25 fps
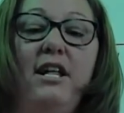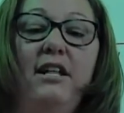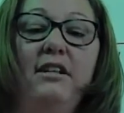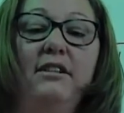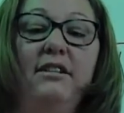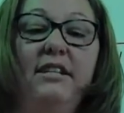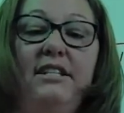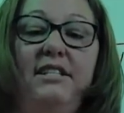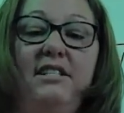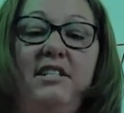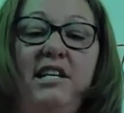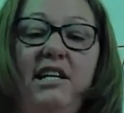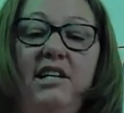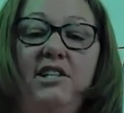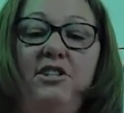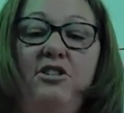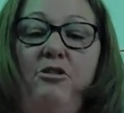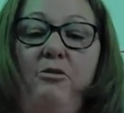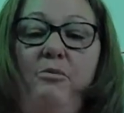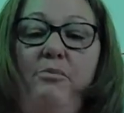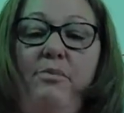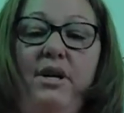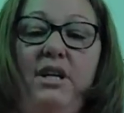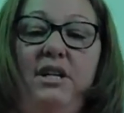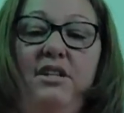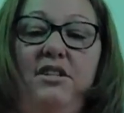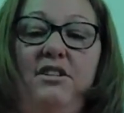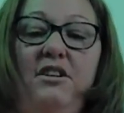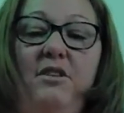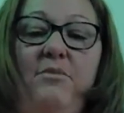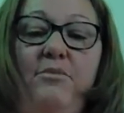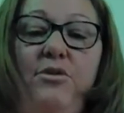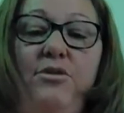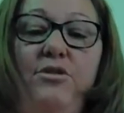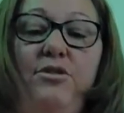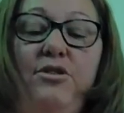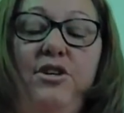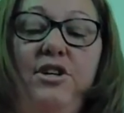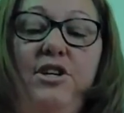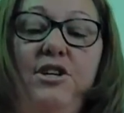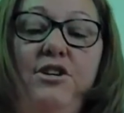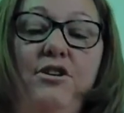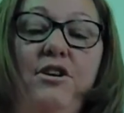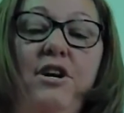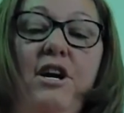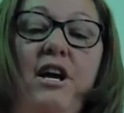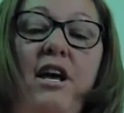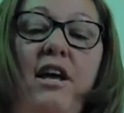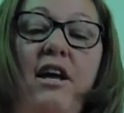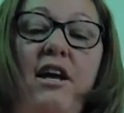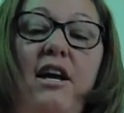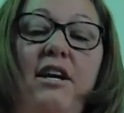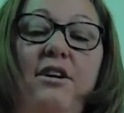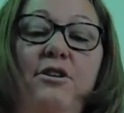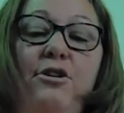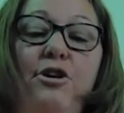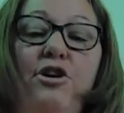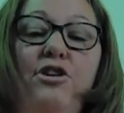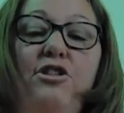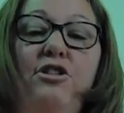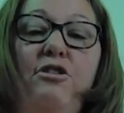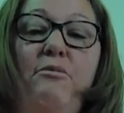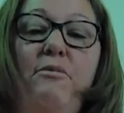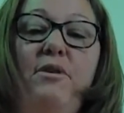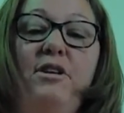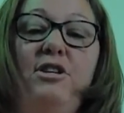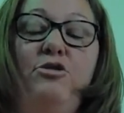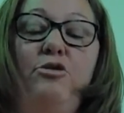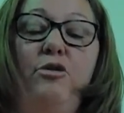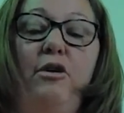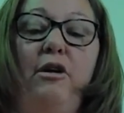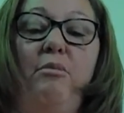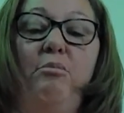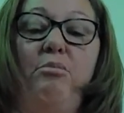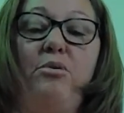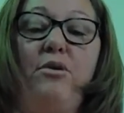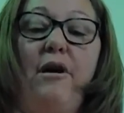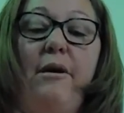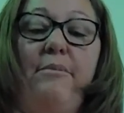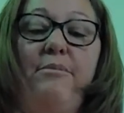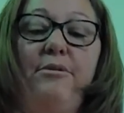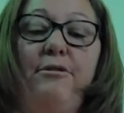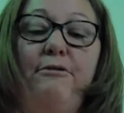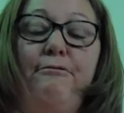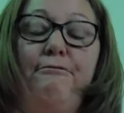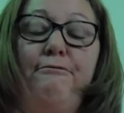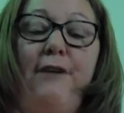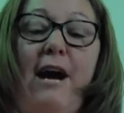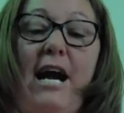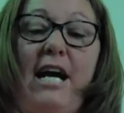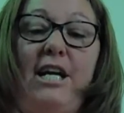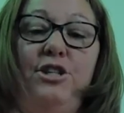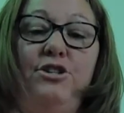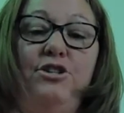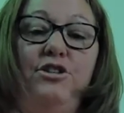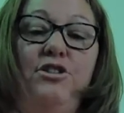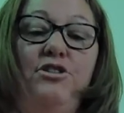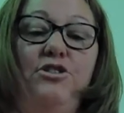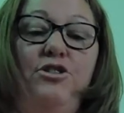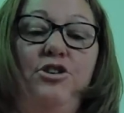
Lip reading: let's take some mixed numbers here and turn them into improper fractions.